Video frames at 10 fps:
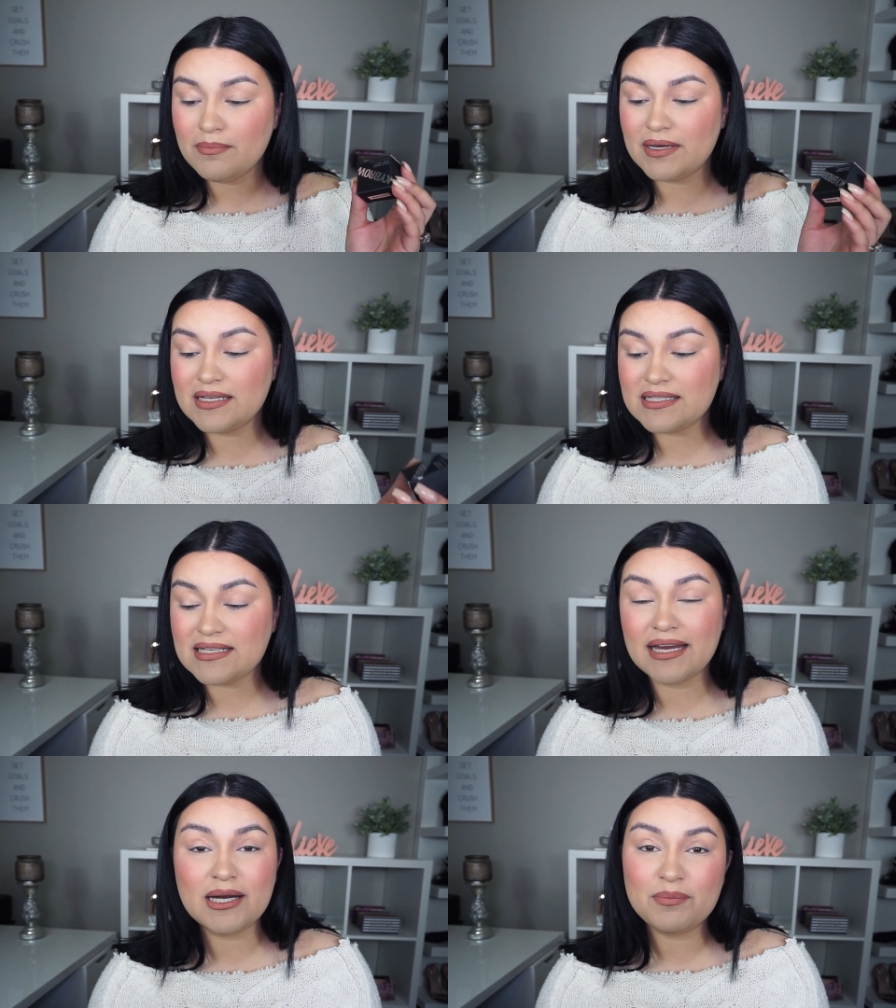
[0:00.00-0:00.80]
But
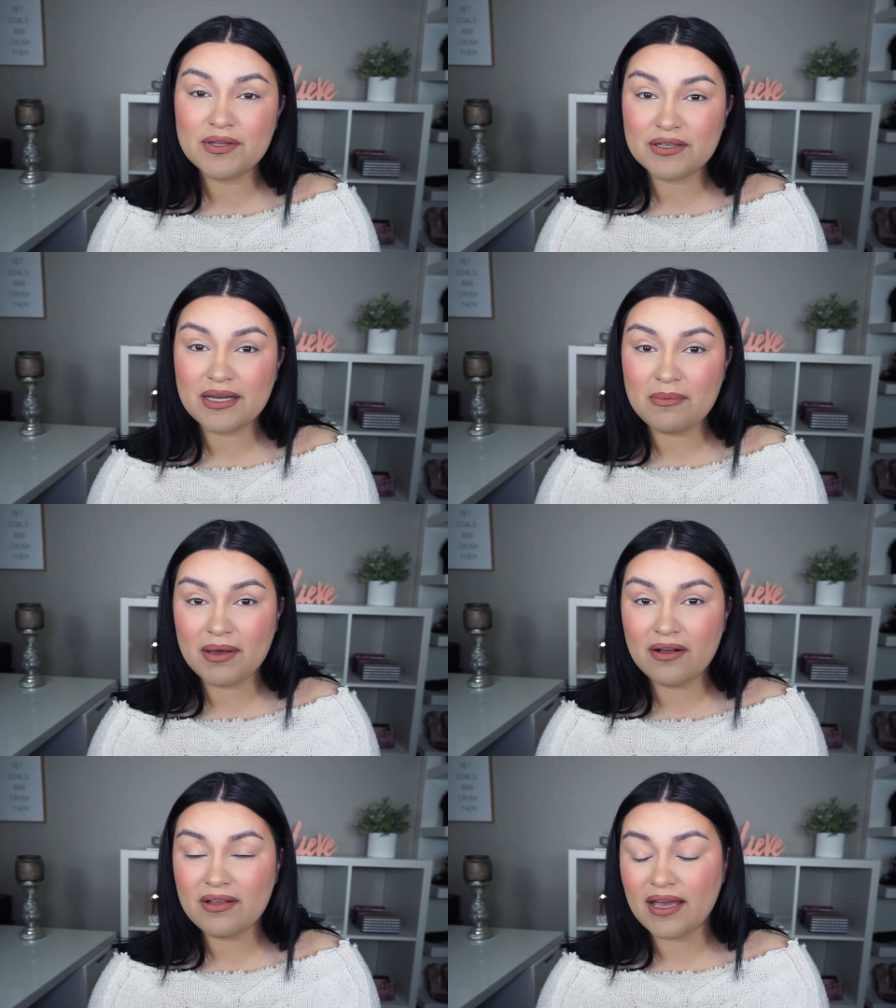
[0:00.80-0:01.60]
sign up with your
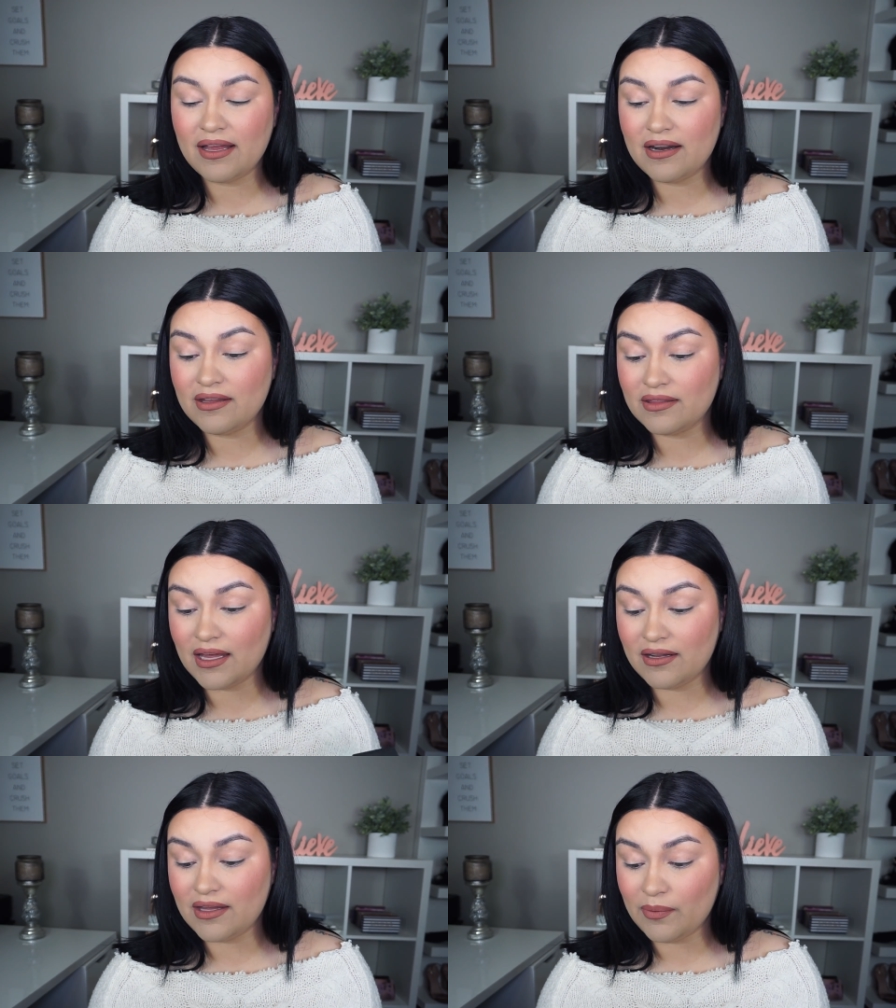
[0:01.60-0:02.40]
email, and
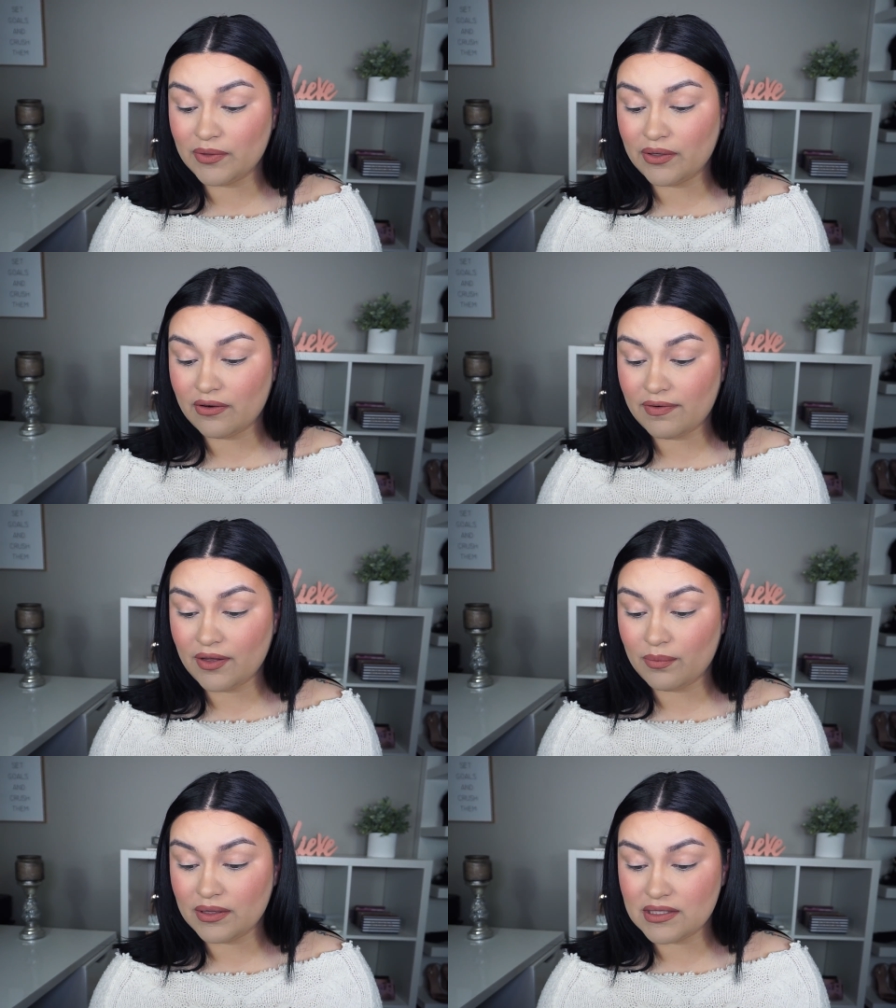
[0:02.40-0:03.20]
then they will notify
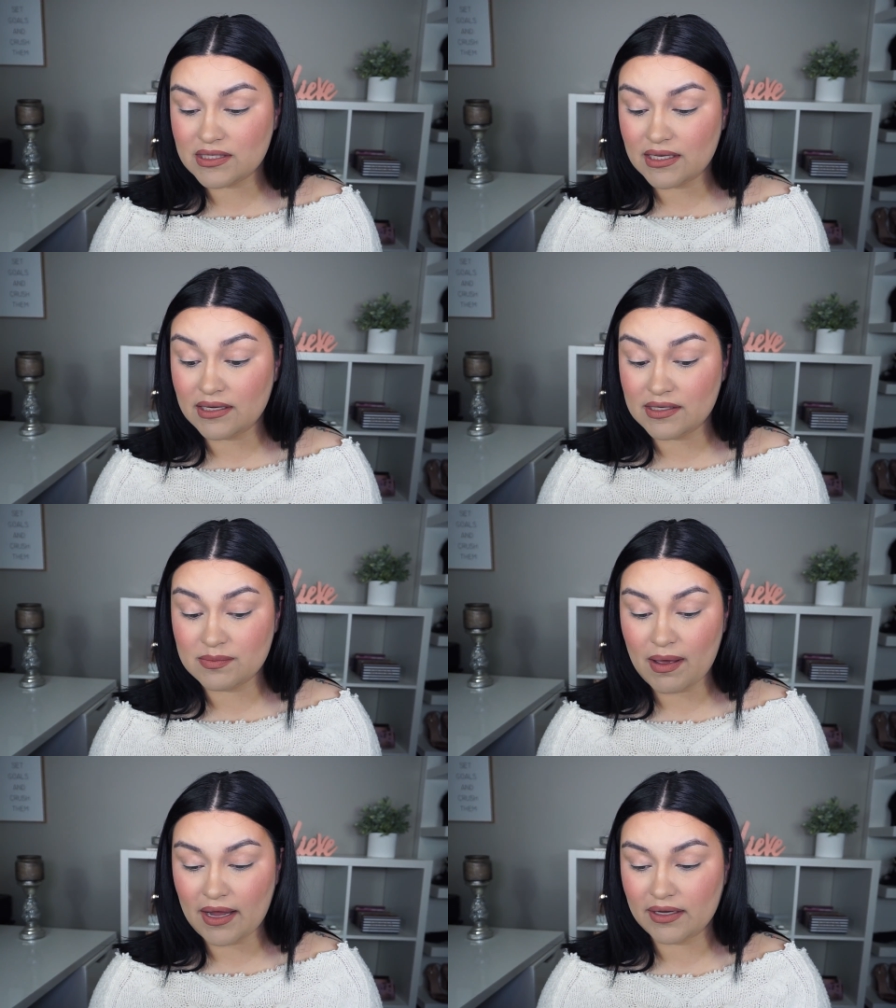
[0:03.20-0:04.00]
you once it
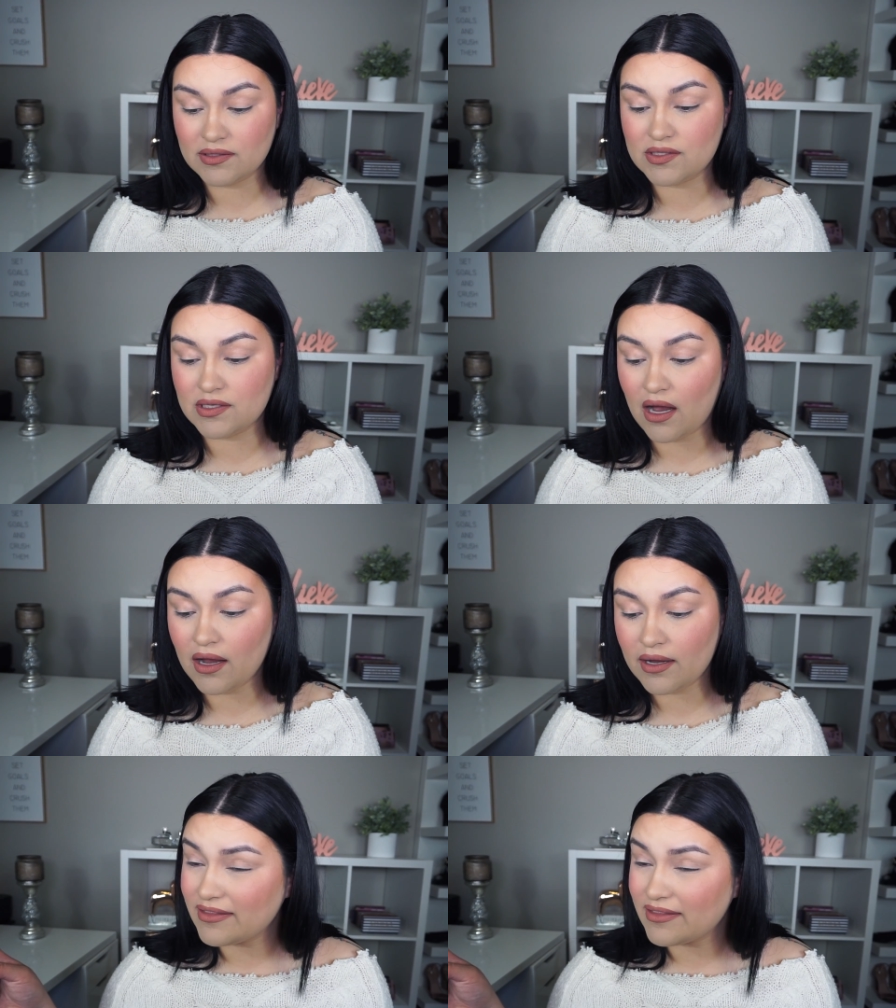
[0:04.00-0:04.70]
is back in stock.